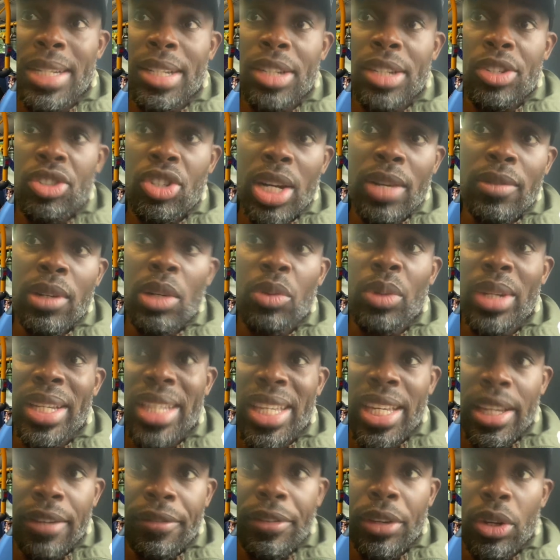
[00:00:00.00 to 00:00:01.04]
the driver will
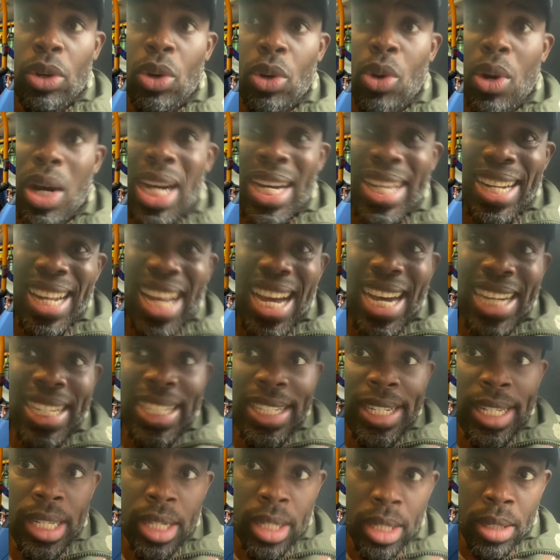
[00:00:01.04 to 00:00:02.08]
give you an
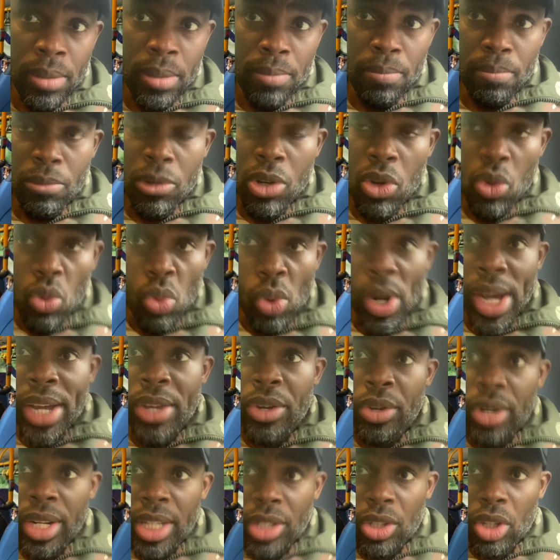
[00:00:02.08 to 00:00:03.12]
idea where
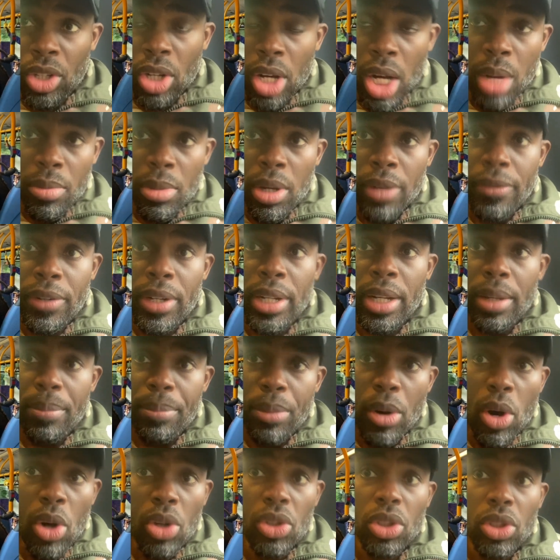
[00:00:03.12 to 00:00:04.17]
you need to come off on the
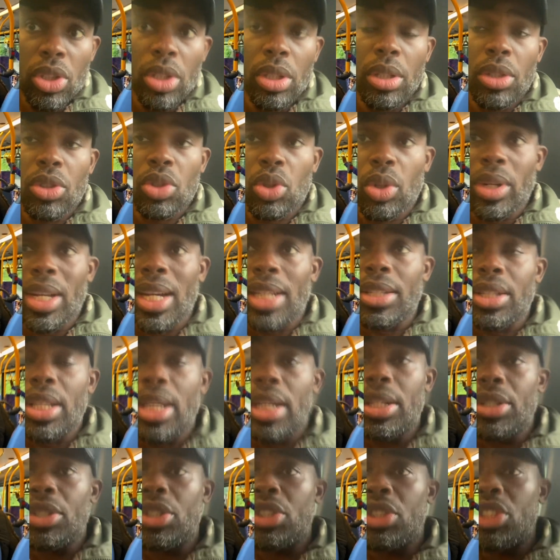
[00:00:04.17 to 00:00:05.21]
bus, so that
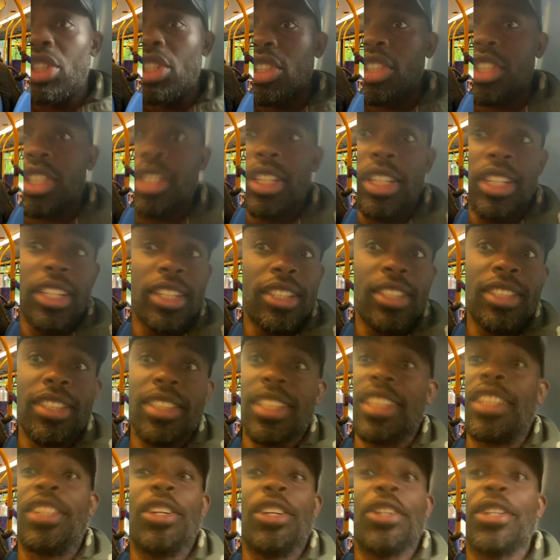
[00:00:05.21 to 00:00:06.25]
you just
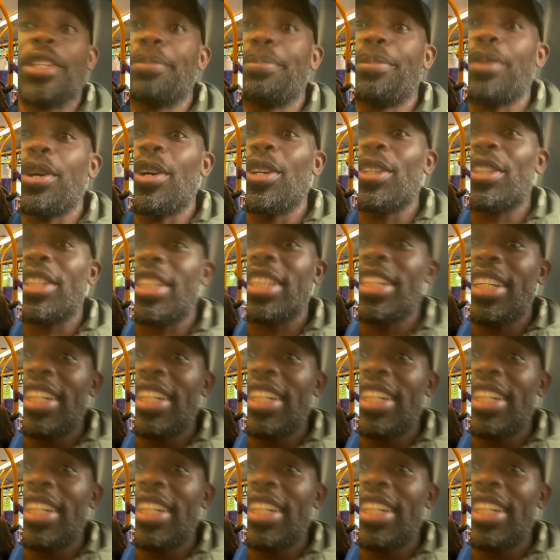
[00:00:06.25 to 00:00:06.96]
sit on the bus.